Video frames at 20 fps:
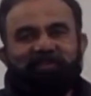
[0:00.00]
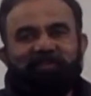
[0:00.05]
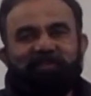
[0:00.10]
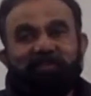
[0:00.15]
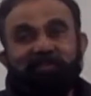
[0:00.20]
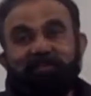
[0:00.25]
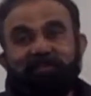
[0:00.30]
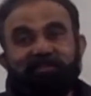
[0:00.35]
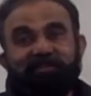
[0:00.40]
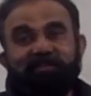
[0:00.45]

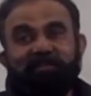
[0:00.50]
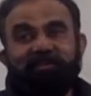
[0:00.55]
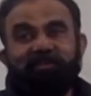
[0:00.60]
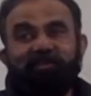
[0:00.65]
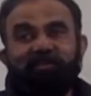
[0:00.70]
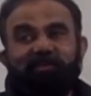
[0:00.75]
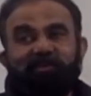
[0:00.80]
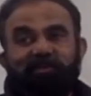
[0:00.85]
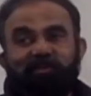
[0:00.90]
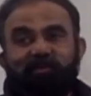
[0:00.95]
I started
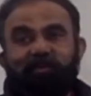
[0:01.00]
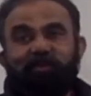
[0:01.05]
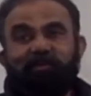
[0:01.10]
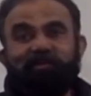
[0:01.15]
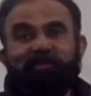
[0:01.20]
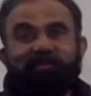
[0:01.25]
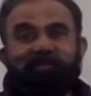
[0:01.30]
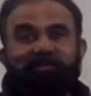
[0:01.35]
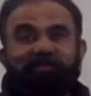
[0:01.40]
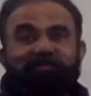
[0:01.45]
recording the whole
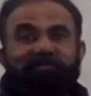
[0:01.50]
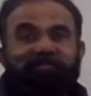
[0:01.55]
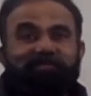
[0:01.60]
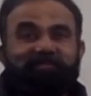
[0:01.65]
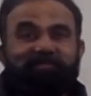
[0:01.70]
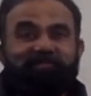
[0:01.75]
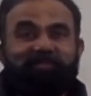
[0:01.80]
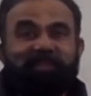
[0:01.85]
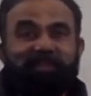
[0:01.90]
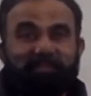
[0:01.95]
thing
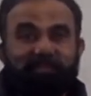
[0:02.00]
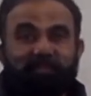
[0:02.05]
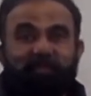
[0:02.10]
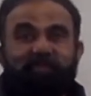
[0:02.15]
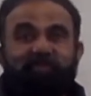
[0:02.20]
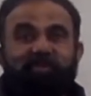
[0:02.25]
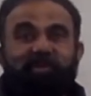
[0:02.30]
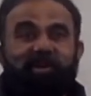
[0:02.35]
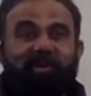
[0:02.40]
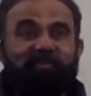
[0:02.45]
as I was
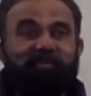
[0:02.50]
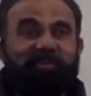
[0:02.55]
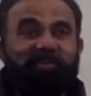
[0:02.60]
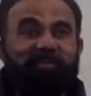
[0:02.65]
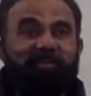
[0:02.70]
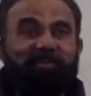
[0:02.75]
driving.